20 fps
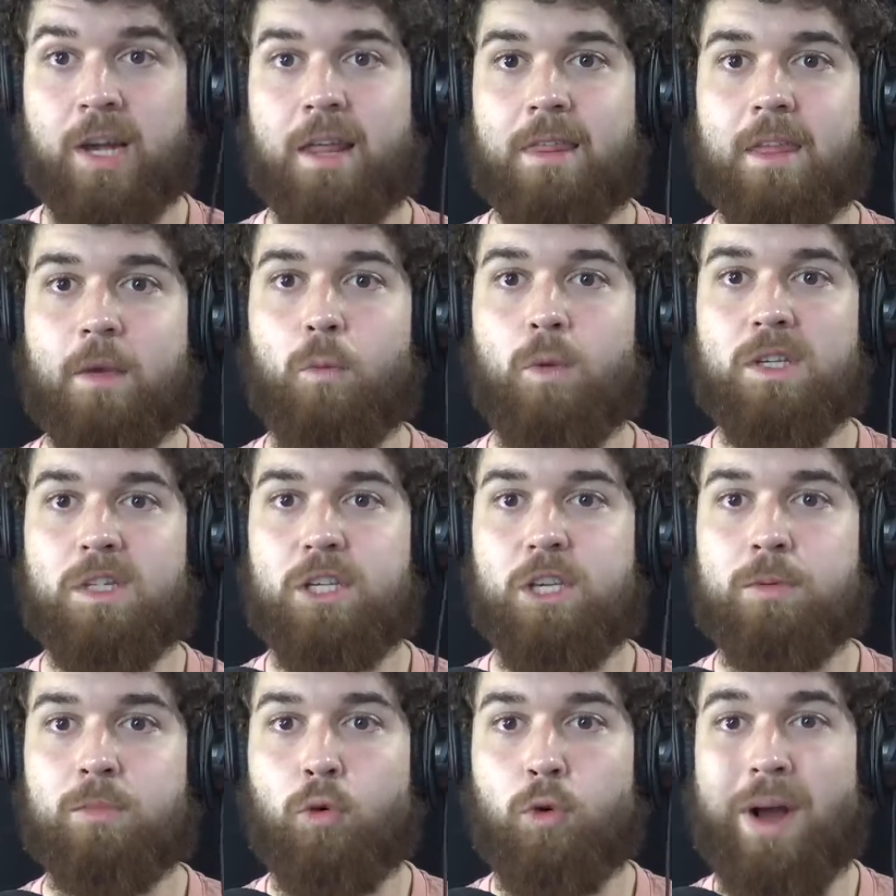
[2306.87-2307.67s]
I think we
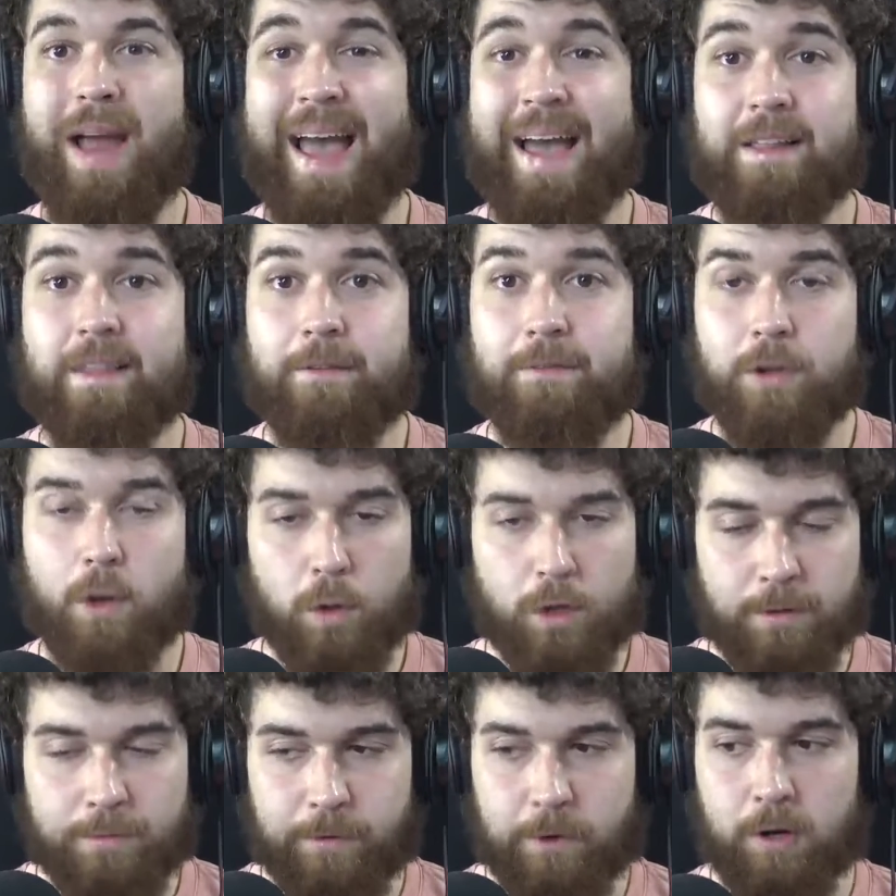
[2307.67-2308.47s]
see a more active
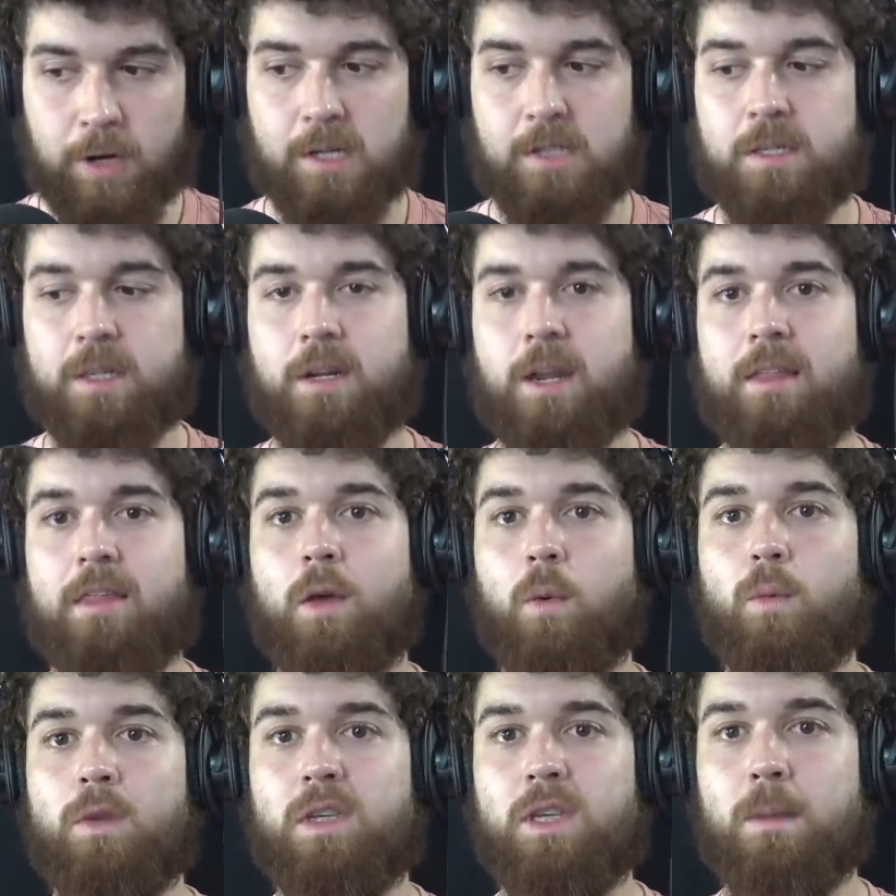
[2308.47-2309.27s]
Tony Ferguson. I
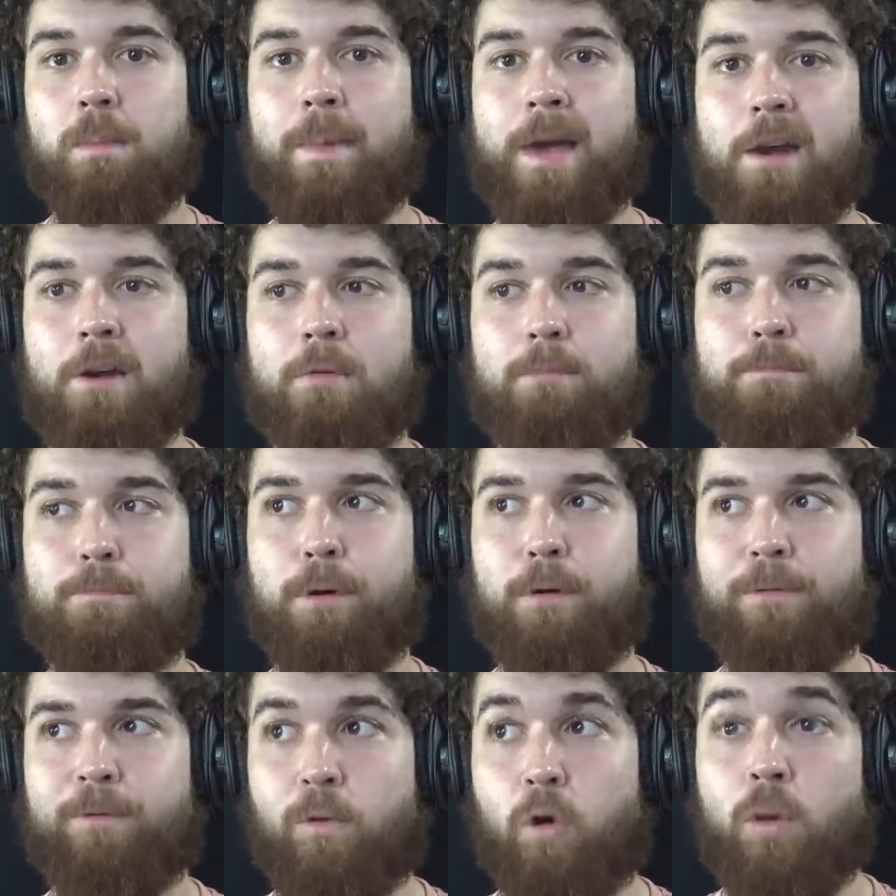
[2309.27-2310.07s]
think we see a better
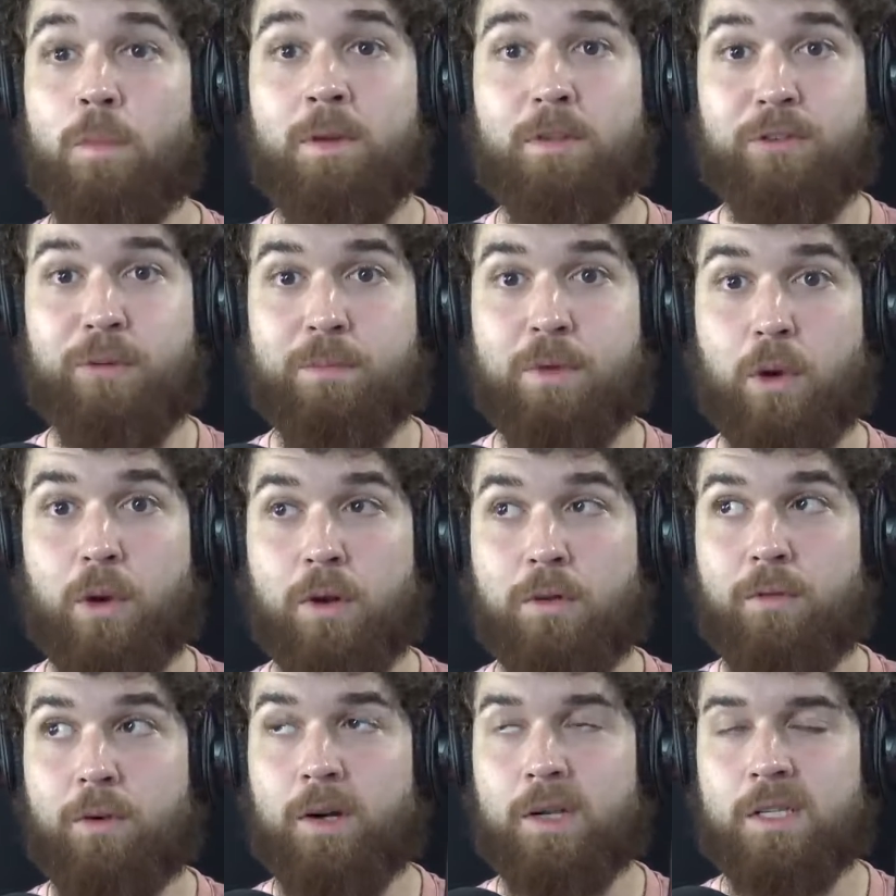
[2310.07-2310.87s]
performance from
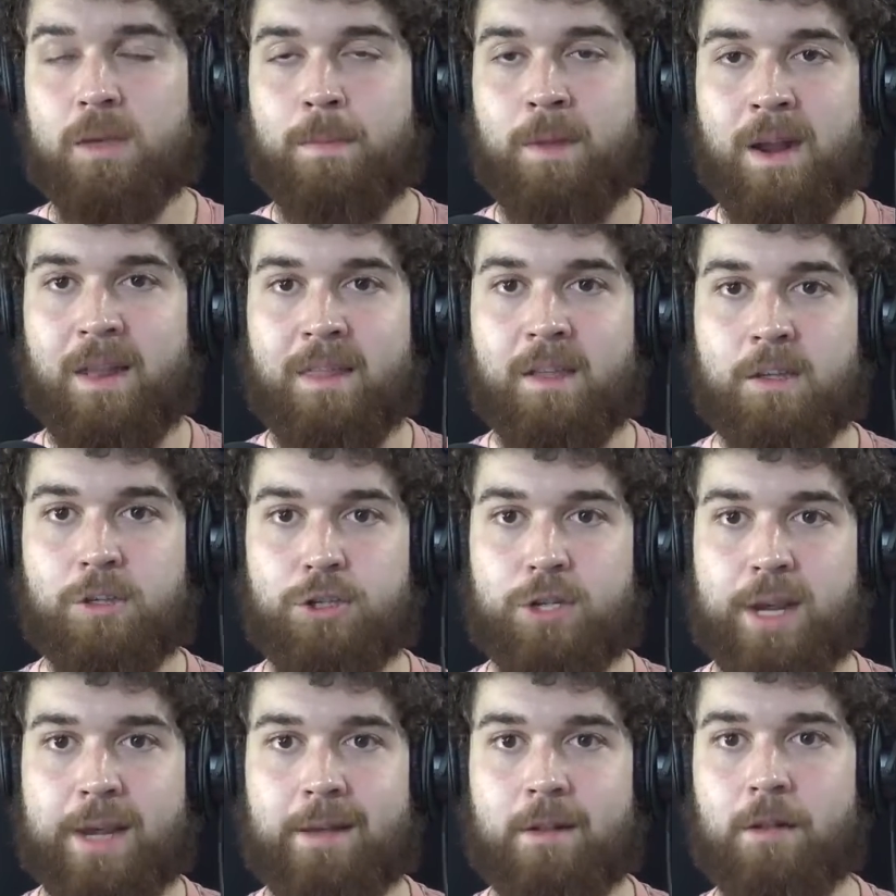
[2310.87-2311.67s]
Tony Ferguson, but I think
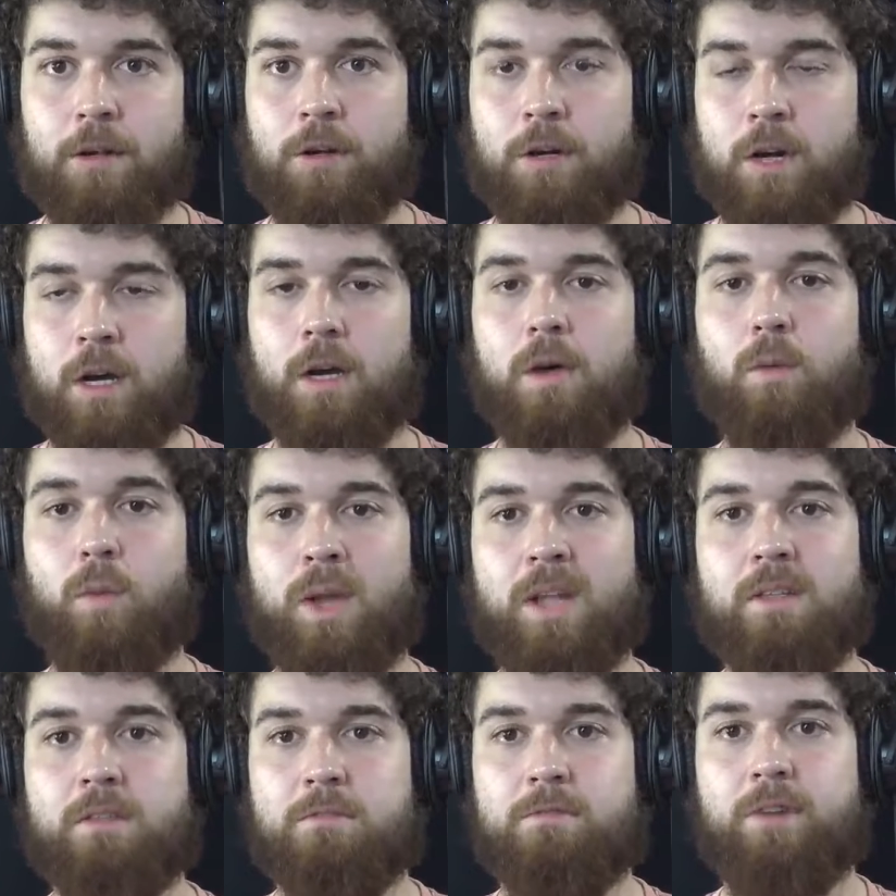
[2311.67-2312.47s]
Chandler
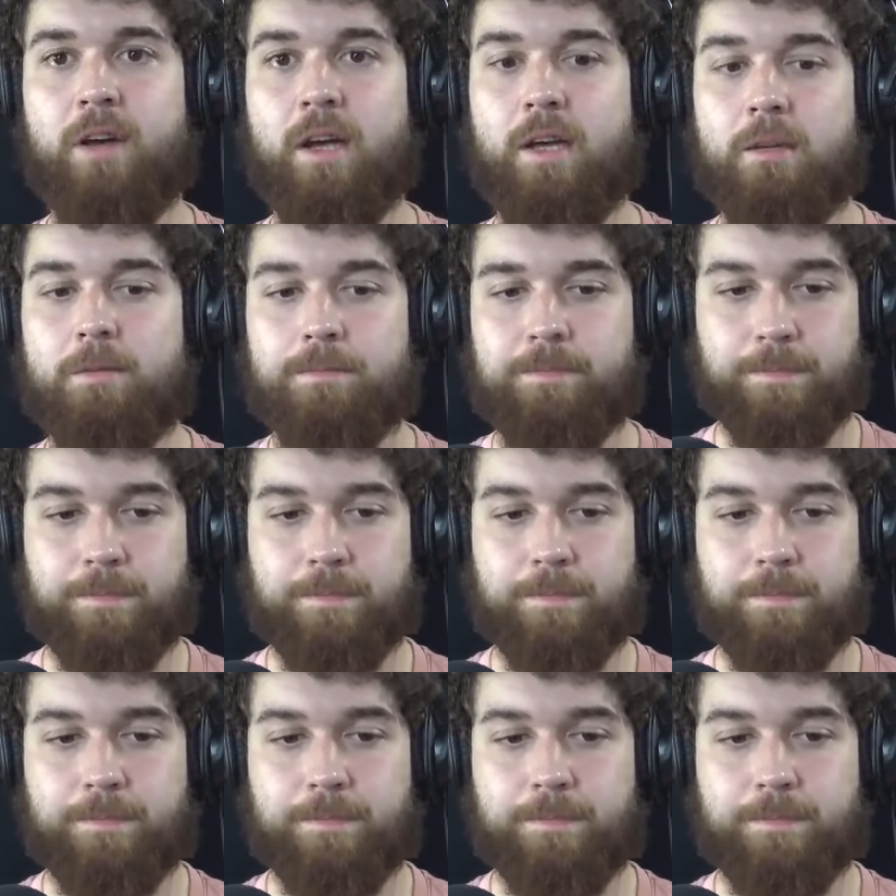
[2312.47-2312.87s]
wins the fight.